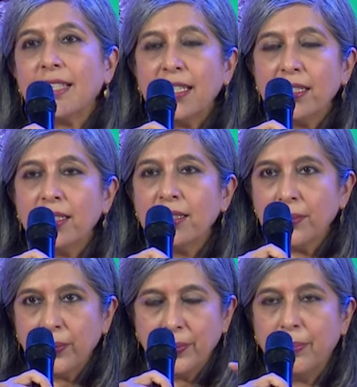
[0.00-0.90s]
the
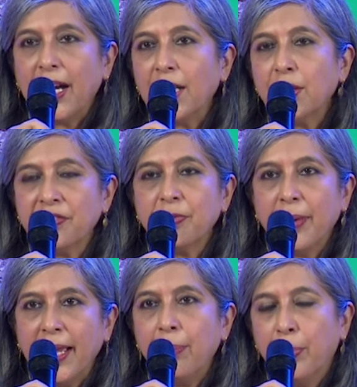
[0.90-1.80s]
part of my
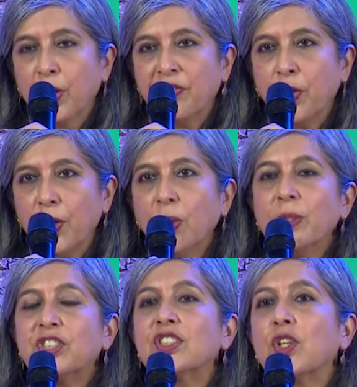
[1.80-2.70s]
portfolio which
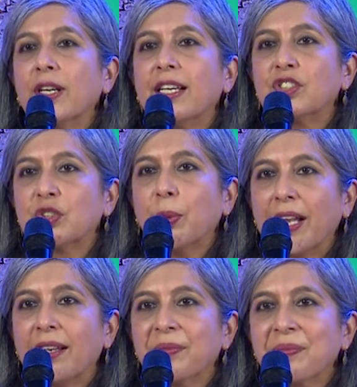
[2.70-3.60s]
has not done so well.
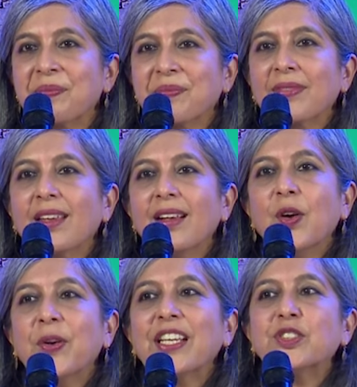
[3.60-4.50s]

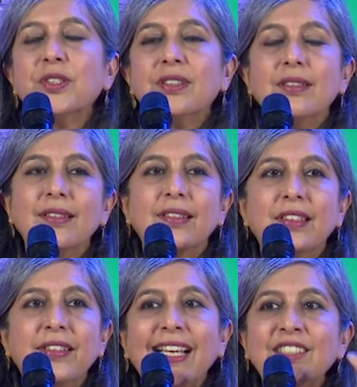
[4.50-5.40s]
Okay, so
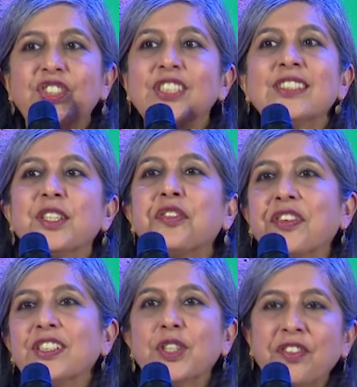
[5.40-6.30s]
that's just the
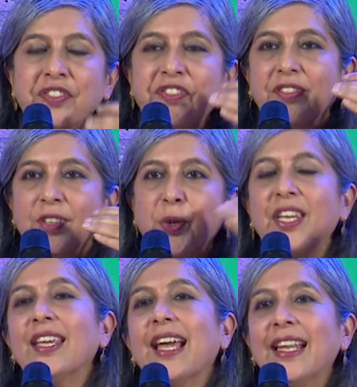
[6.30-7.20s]
difference of
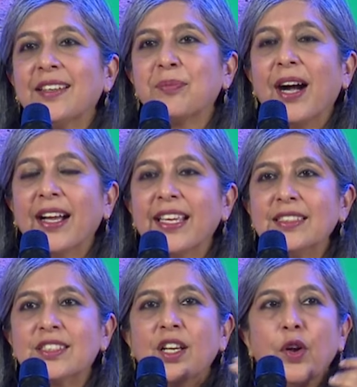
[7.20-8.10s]
looking at markets
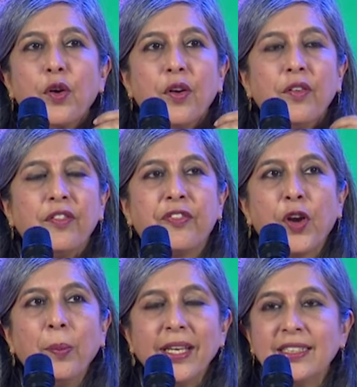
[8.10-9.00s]

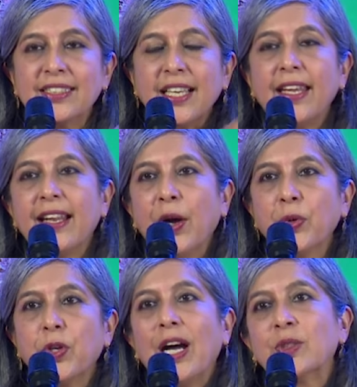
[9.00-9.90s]
from inside out
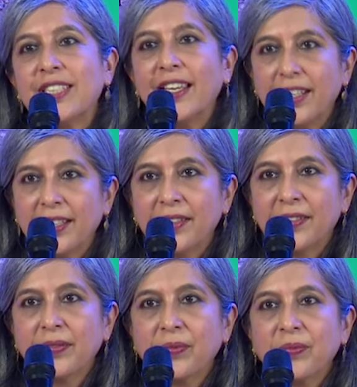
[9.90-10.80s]
or outside in.
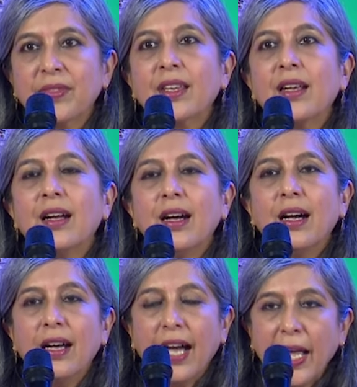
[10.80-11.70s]

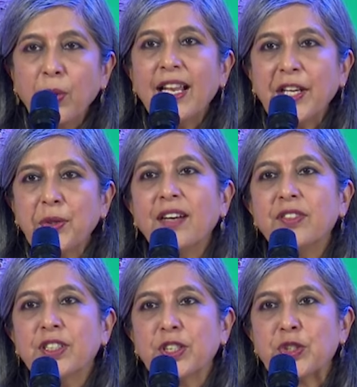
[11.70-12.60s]
I would like to have the
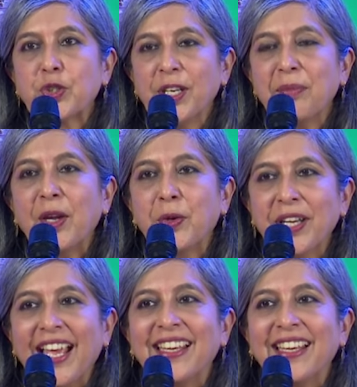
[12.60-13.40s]
control in my own hand.